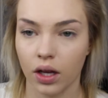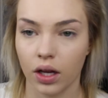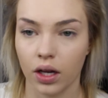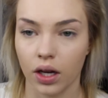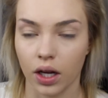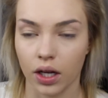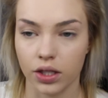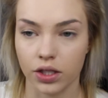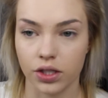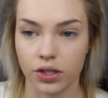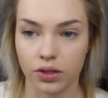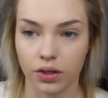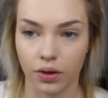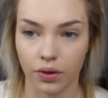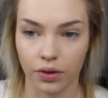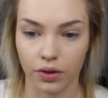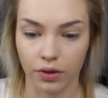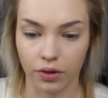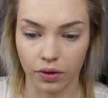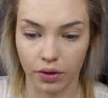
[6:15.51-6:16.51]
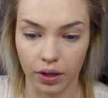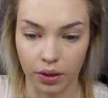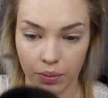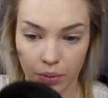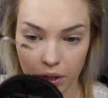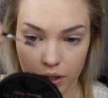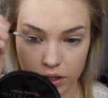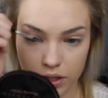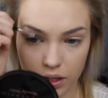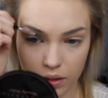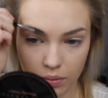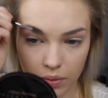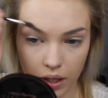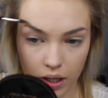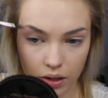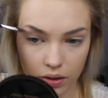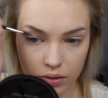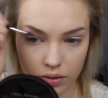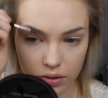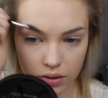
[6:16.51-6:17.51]
And I just go through and brush them
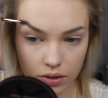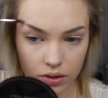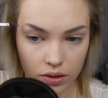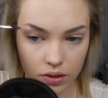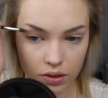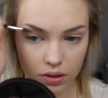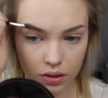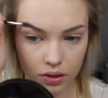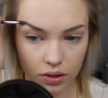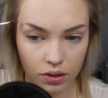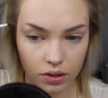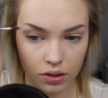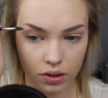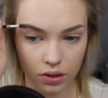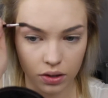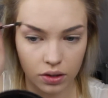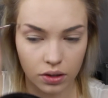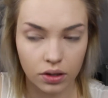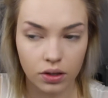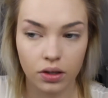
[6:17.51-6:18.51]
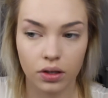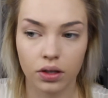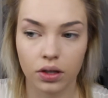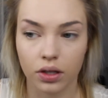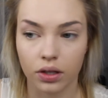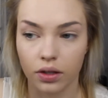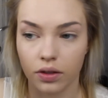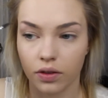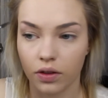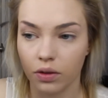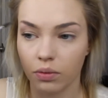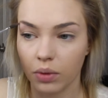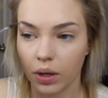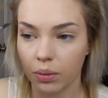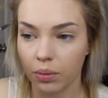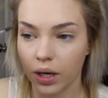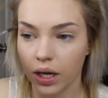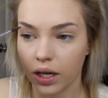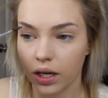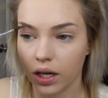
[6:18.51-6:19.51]
out. This is my
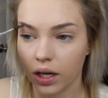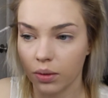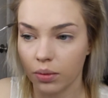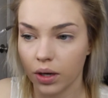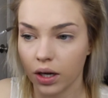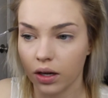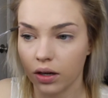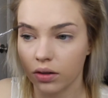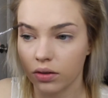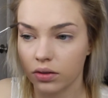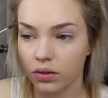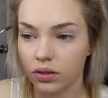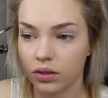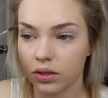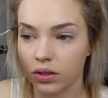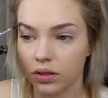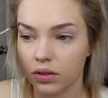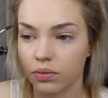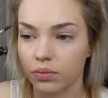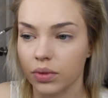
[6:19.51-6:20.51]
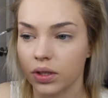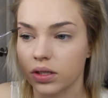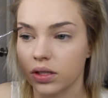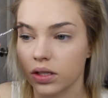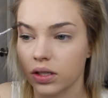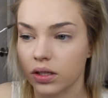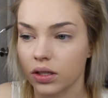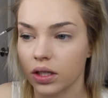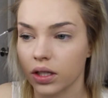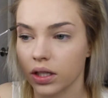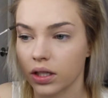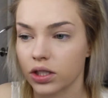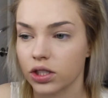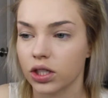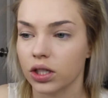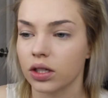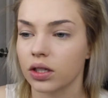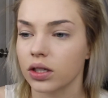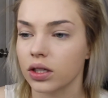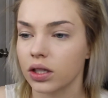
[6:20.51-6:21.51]
bad eyebrow. It's missing like a
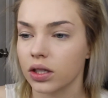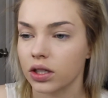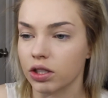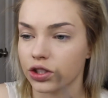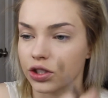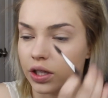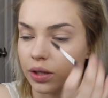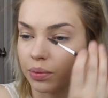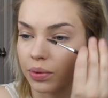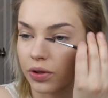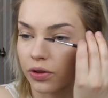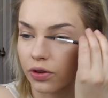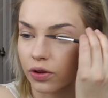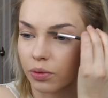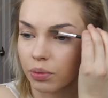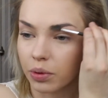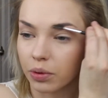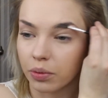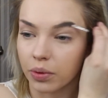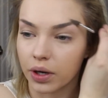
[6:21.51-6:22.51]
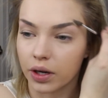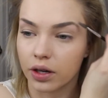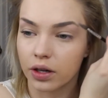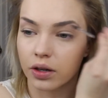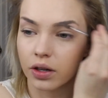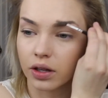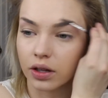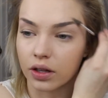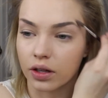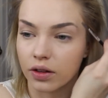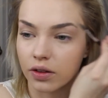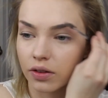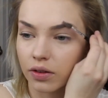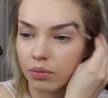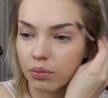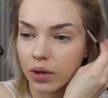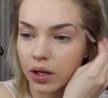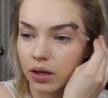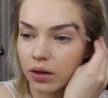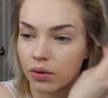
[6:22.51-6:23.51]
chunk and the shape is super weird. And this
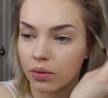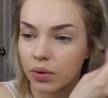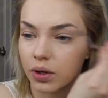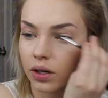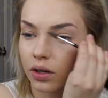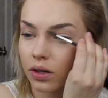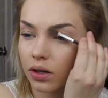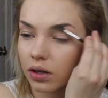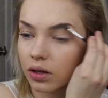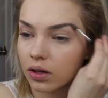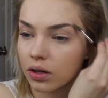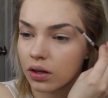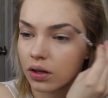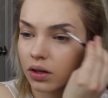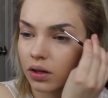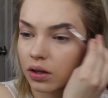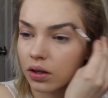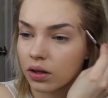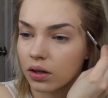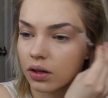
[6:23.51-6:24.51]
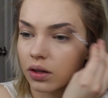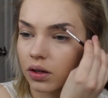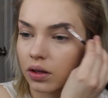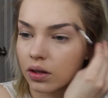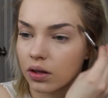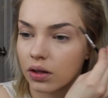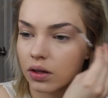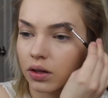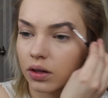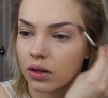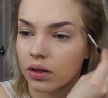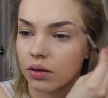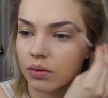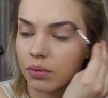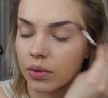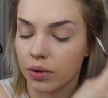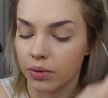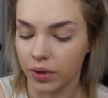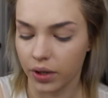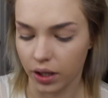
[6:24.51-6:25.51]
is my good one.
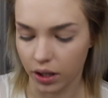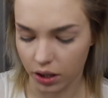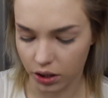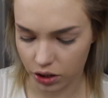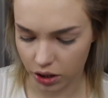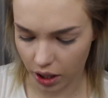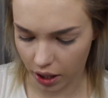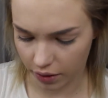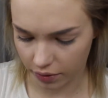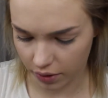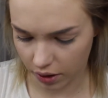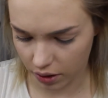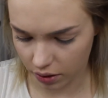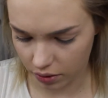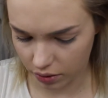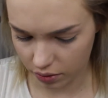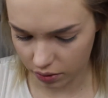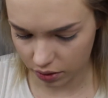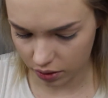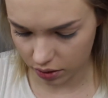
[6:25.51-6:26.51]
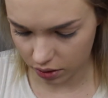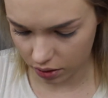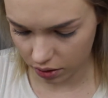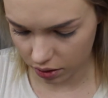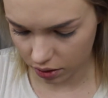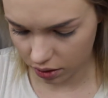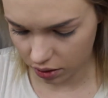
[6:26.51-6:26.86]
We each have those.